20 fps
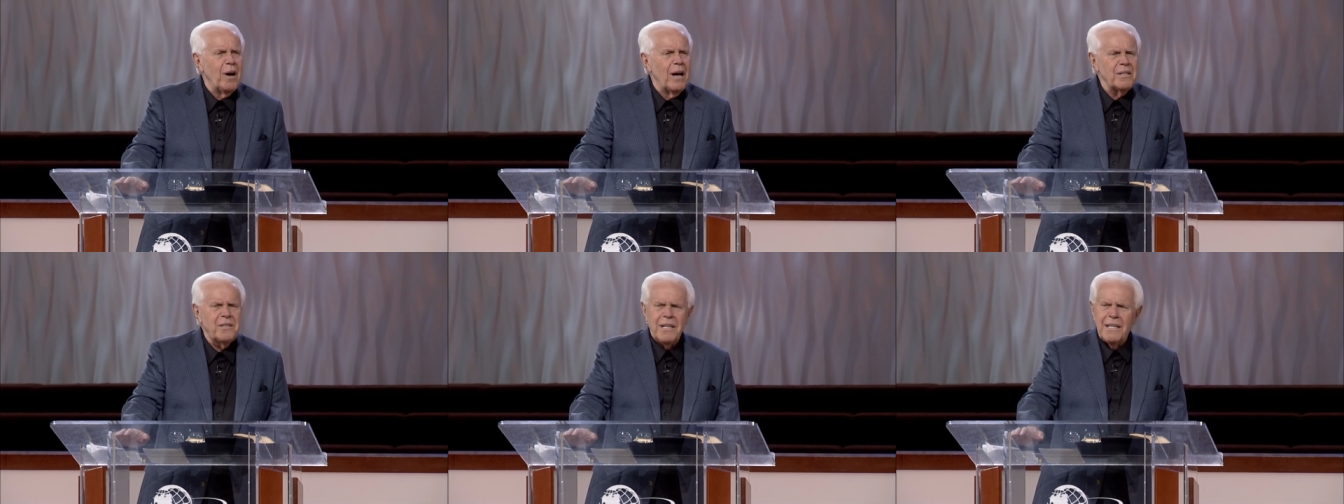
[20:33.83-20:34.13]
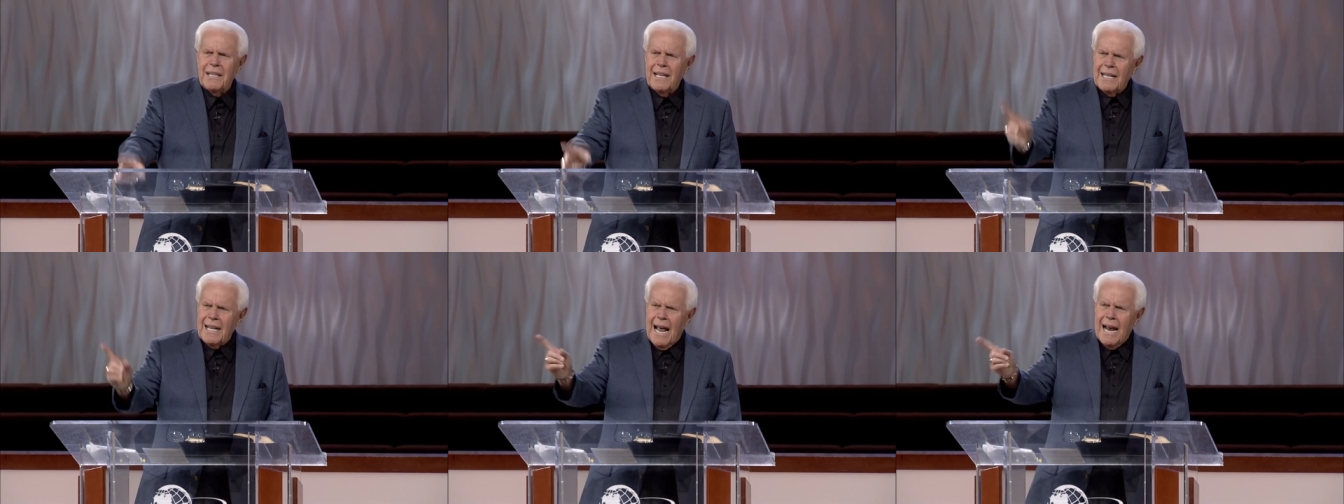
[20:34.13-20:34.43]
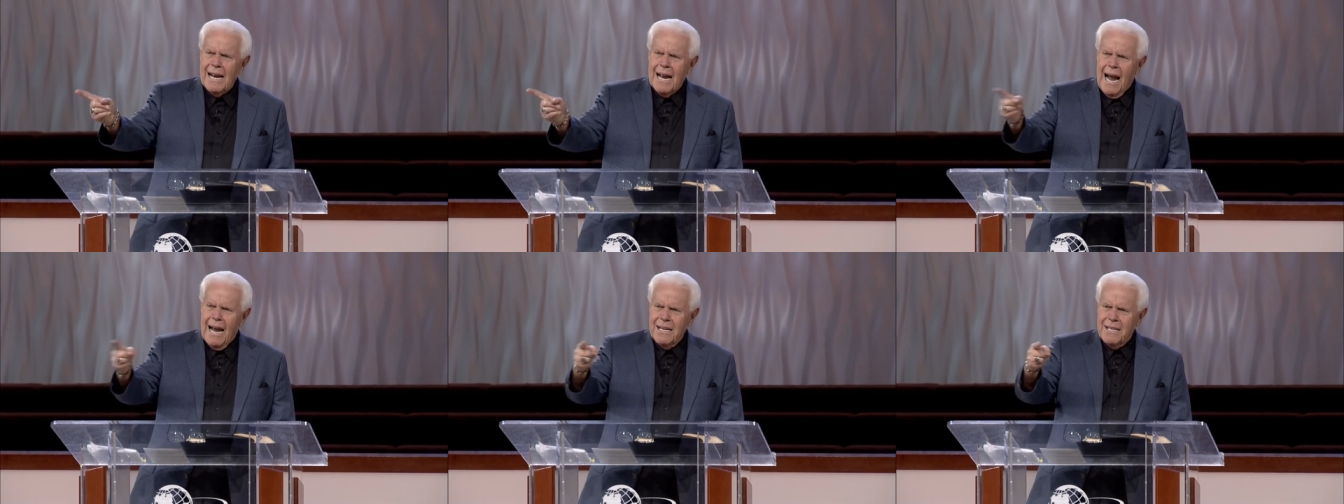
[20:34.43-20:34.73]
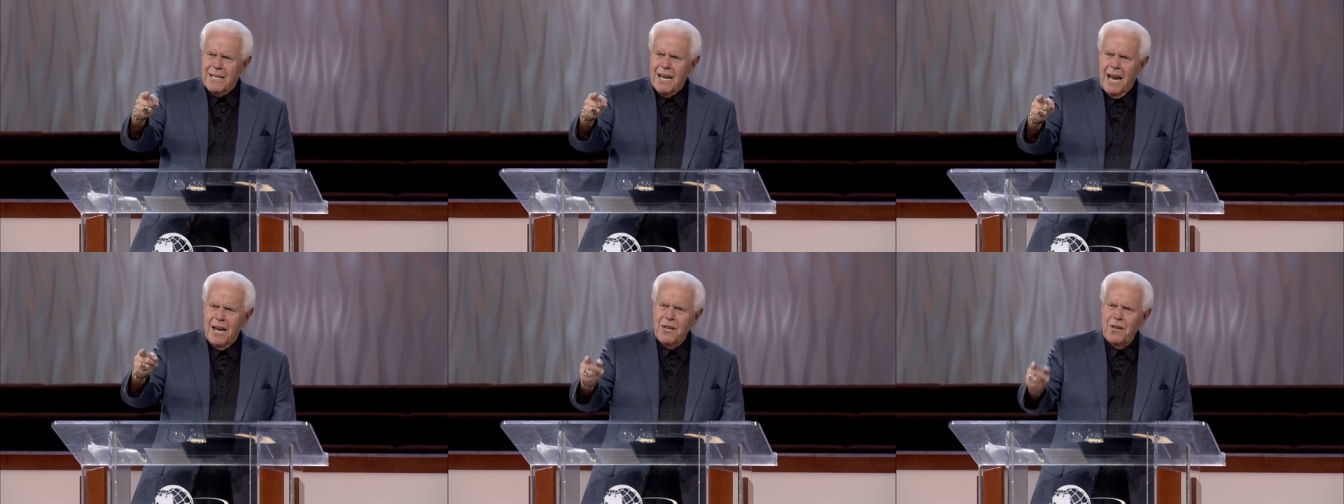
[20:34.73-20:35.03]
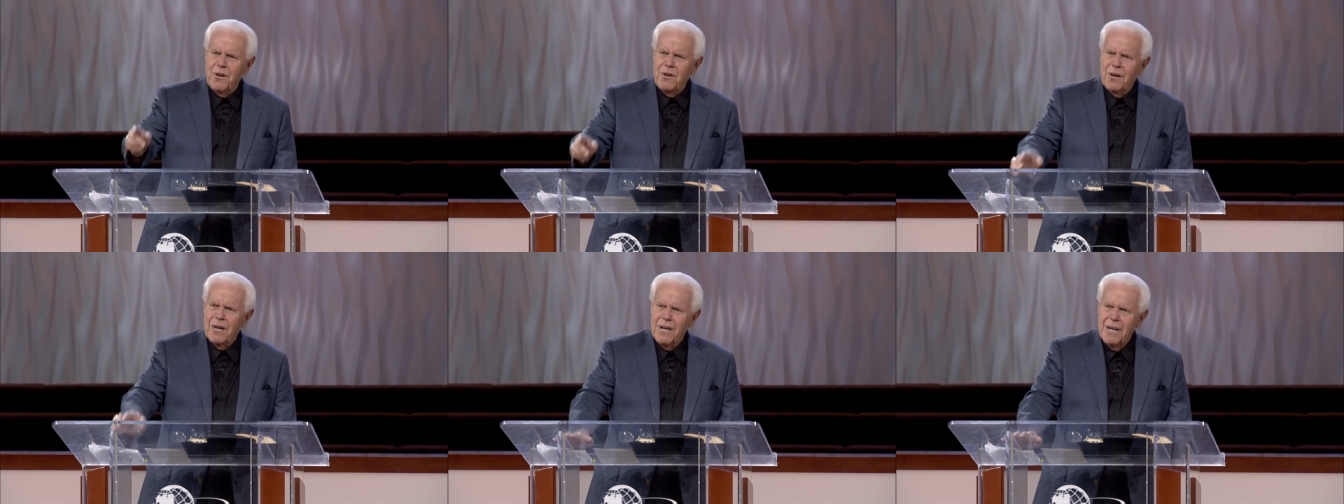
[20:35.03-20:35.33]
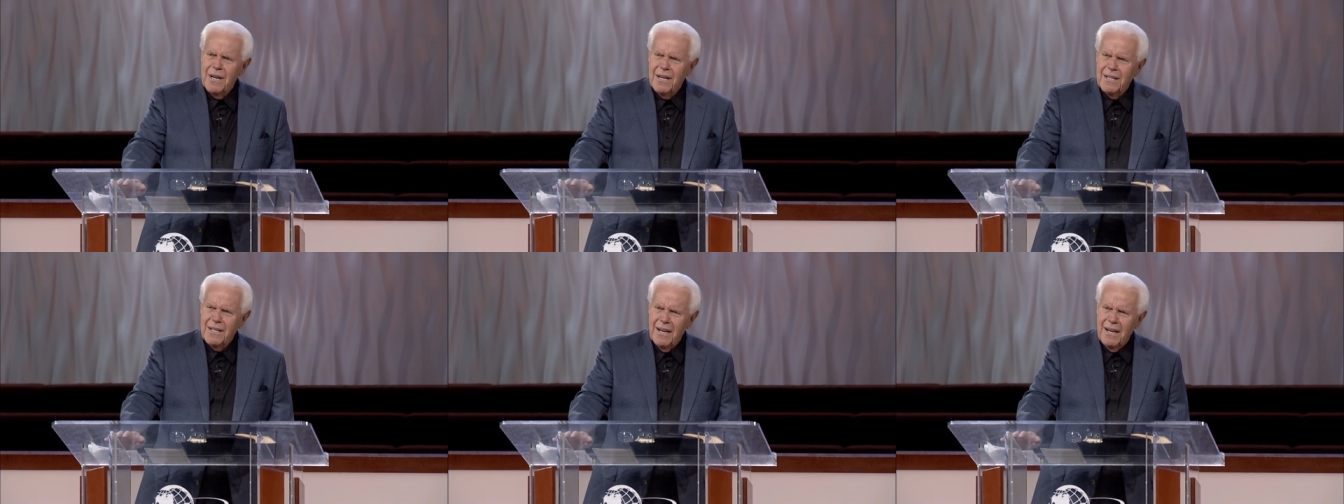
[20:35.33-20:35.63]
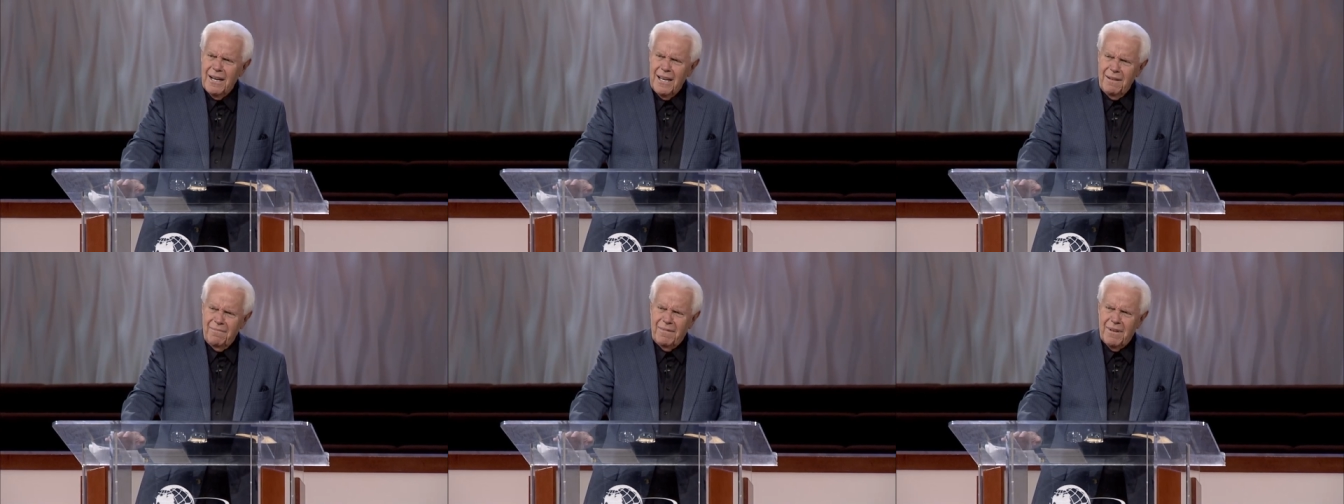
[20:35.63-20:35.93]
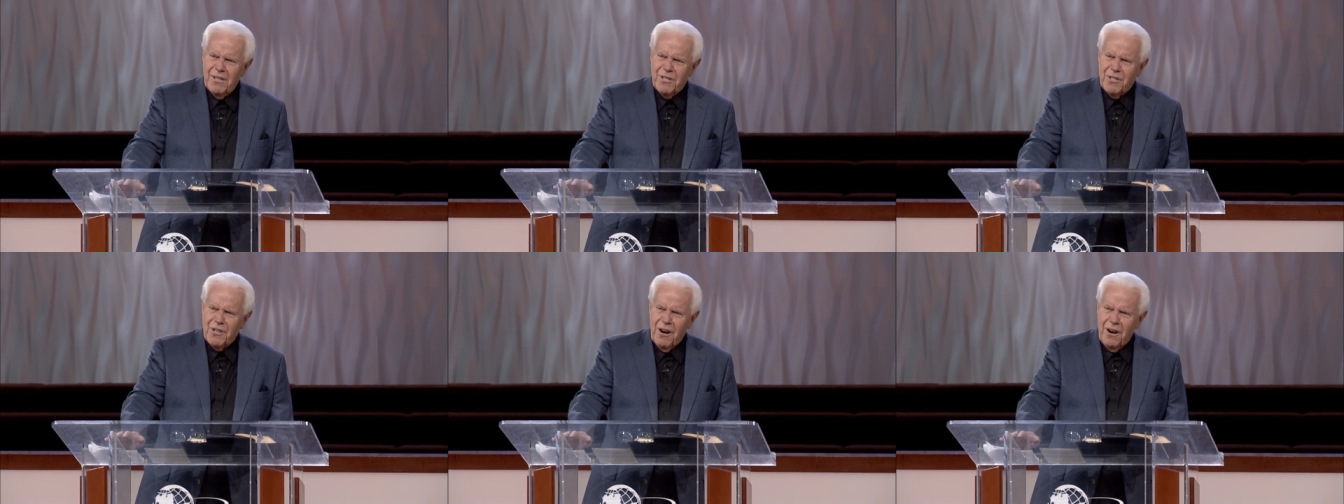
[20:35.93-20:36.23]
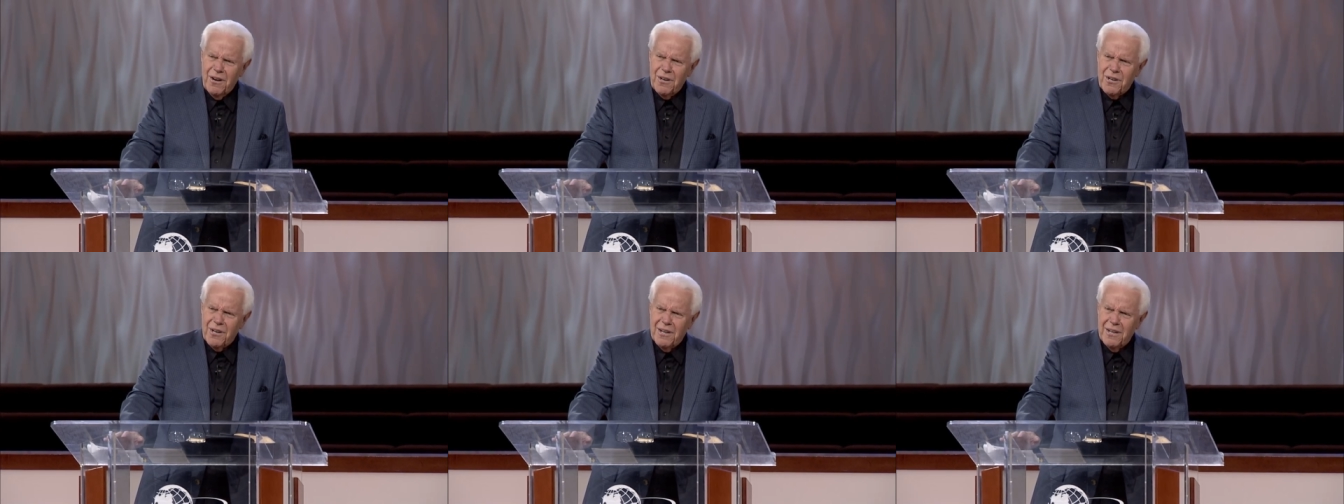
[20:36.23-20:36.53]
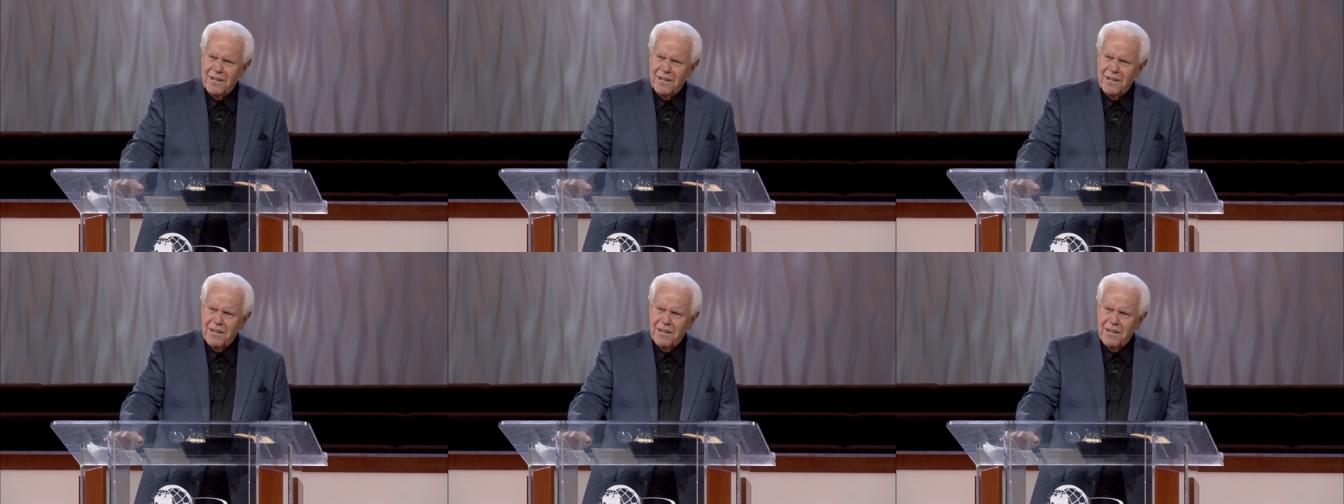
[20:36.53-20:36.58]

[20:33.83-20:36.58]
I said, Did that guy tell you to leave this church?